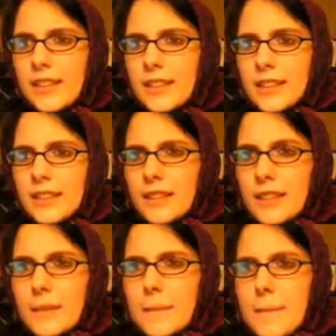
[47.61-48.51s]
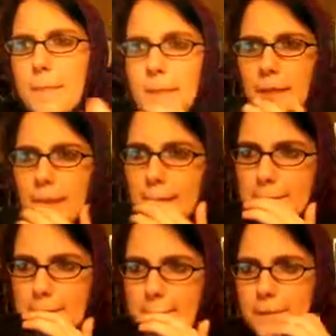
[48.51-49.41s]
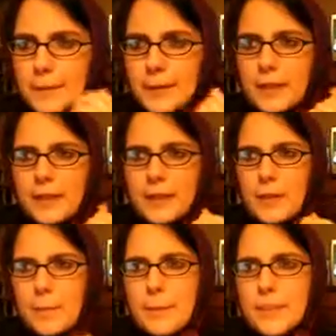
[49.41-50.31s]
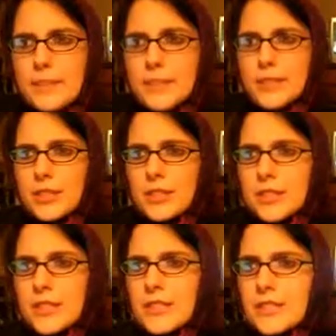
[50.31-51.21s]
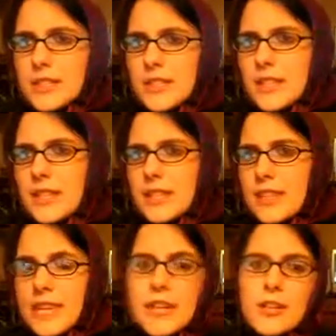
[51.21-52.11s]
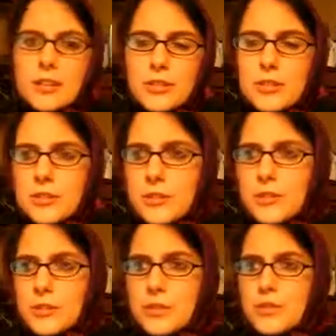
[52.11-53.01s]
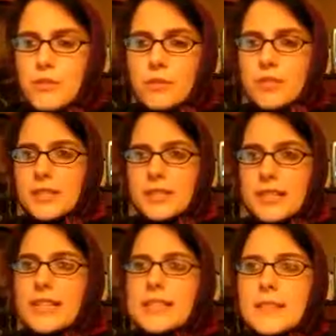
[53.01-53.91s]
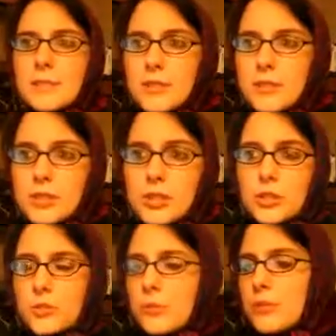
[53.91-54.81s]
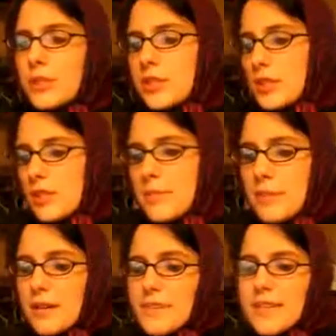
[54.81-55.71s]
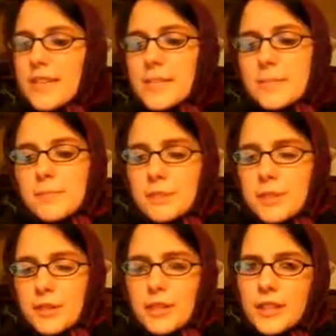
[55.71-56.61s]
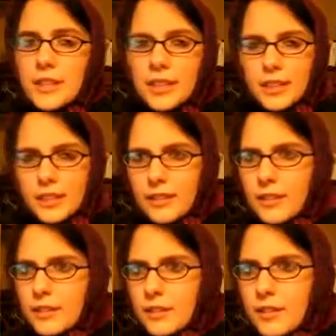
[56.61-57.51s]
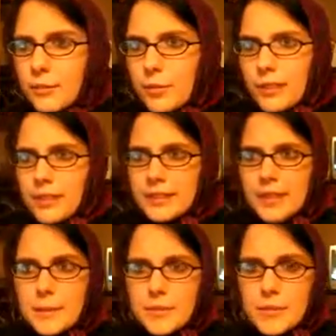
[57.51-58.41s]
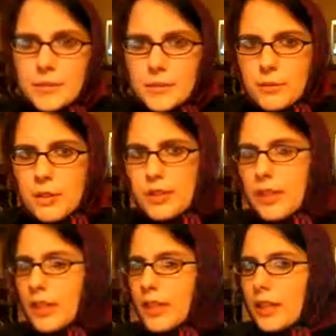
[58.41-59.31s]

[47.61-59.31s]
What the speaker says: that you have to be a certain thing, or say something, or do a certain amount of things before, you know, they'll really accept you, or